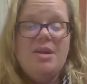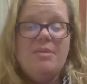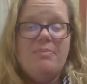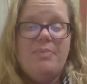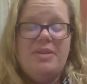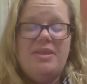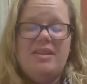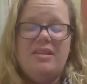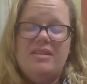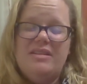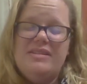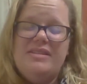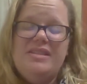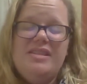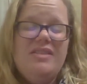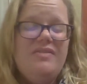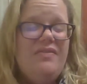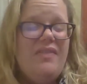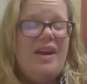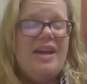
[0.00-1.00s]
but the
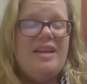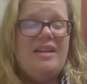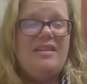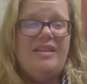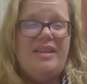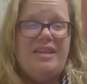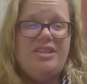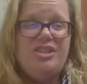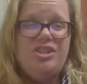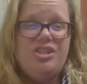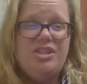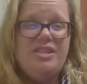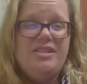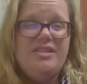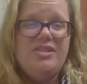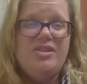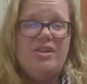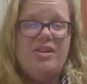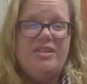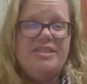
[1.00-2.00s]
listed
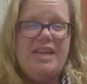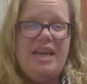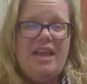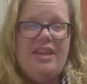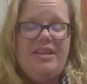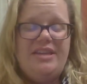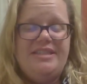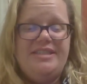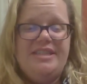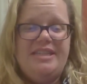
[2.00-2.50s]
violations are telling